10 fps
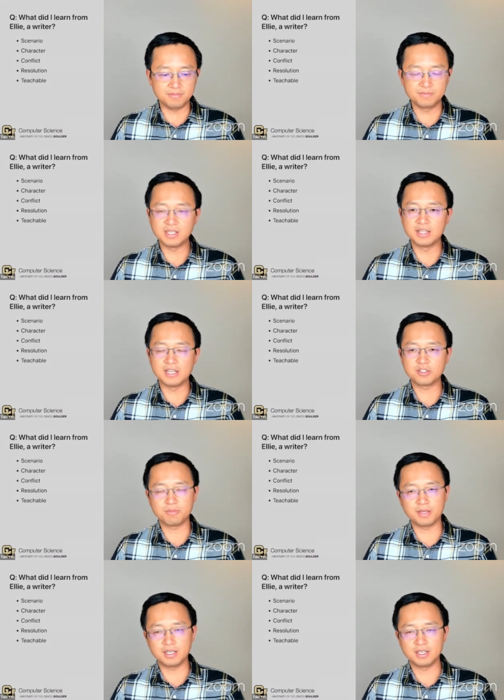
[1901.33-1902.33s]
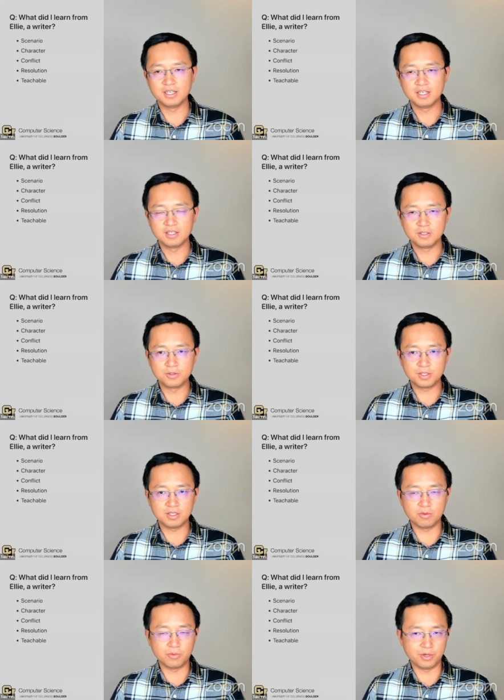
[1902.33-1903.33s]
and this will be
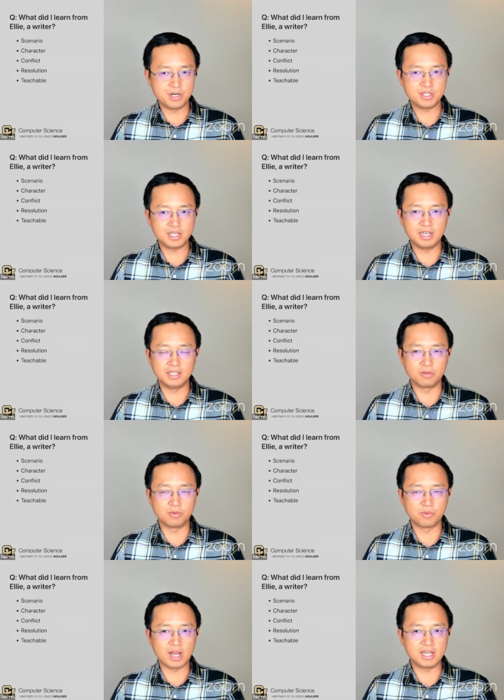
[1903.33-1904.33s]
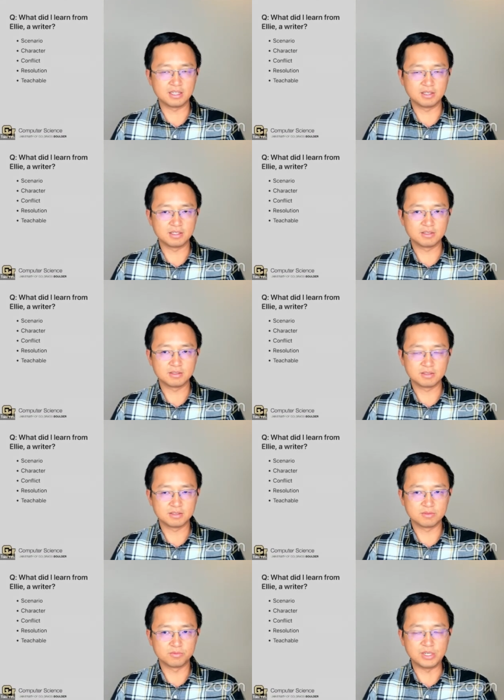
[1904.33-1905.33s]
using the words that at the right
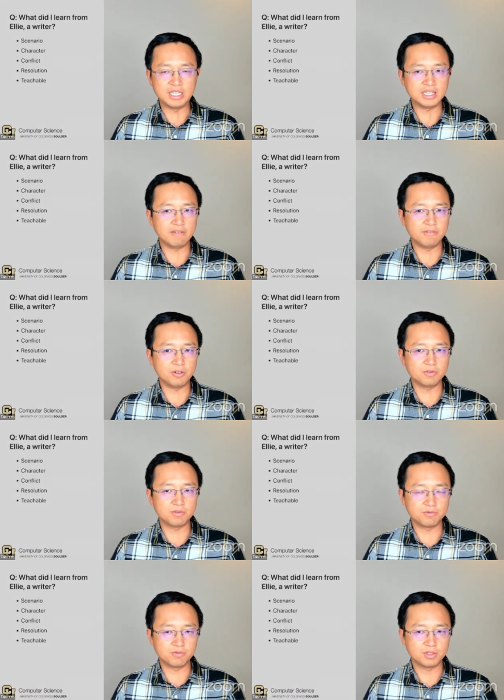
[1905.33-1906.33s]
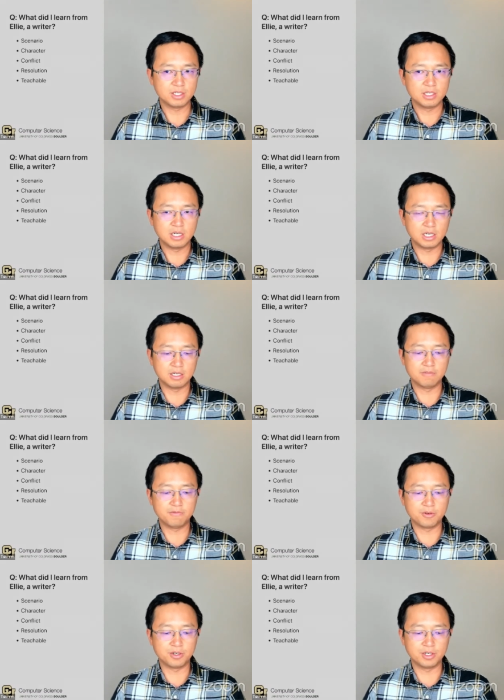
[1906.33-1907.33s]
reading level uh,
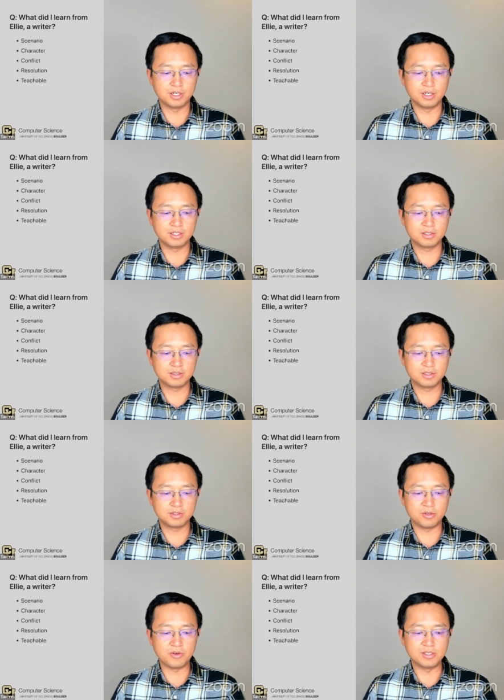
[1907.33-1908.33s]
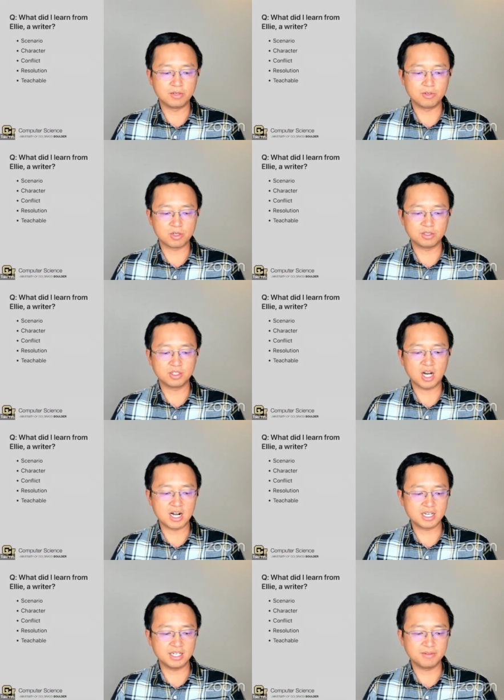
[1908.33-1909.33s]
for students that we're trying to
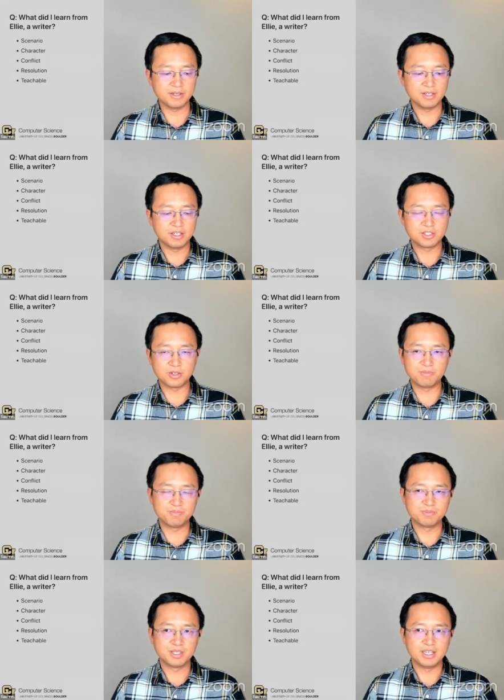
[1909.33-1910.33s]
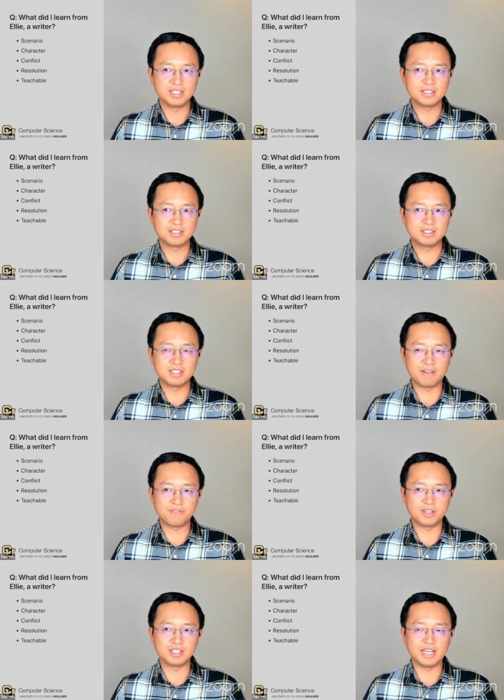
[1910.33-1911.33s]
target. So it's um,
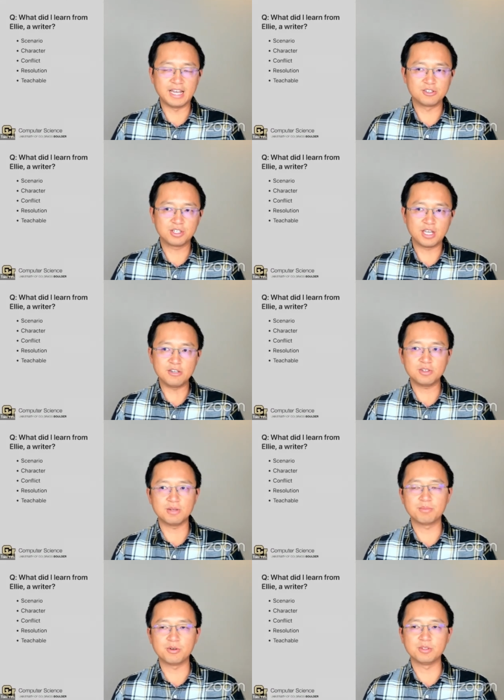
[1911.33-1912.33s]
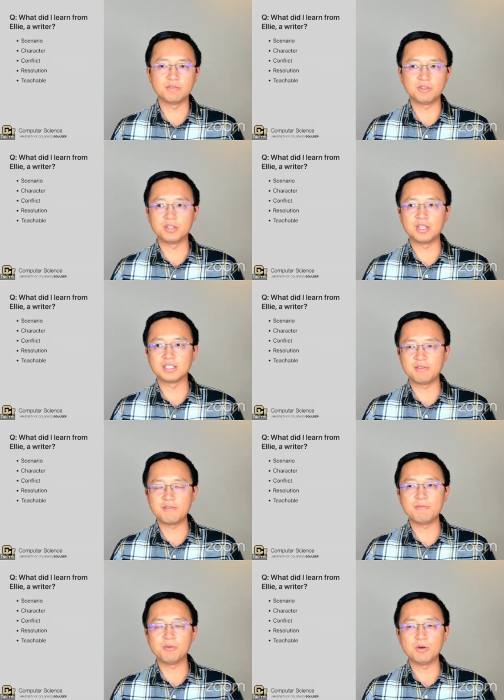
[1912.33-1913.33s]
from the education point of view, there's
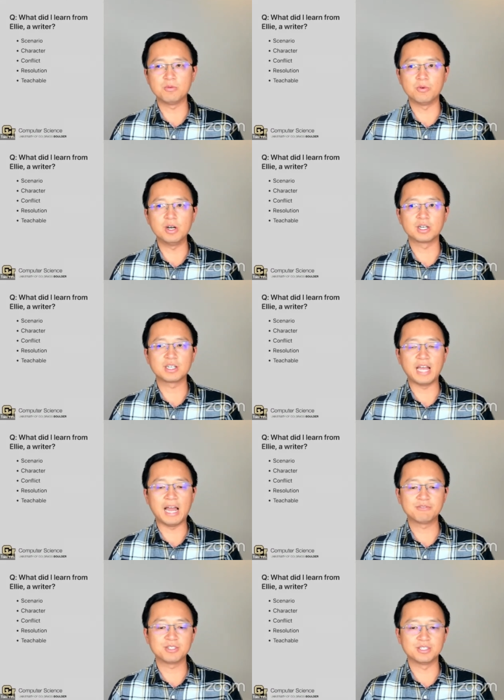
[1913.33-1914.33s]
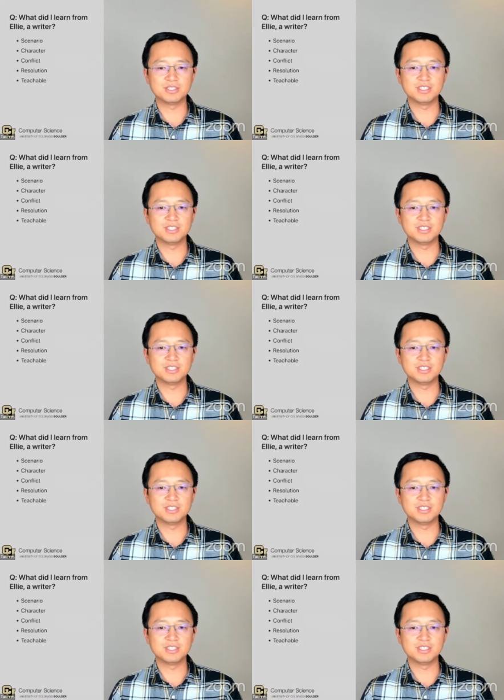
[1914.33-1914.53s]
even more work after